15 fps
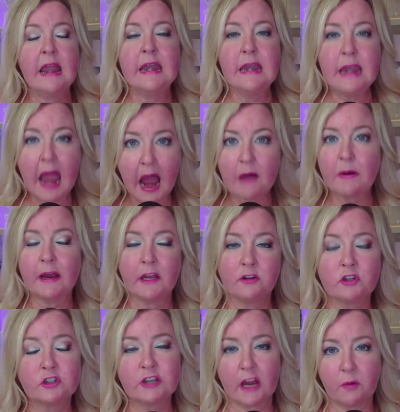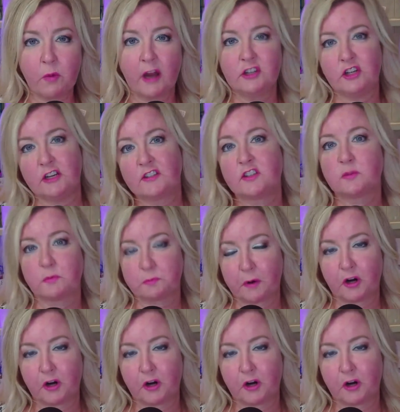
Now I understand why Jesus was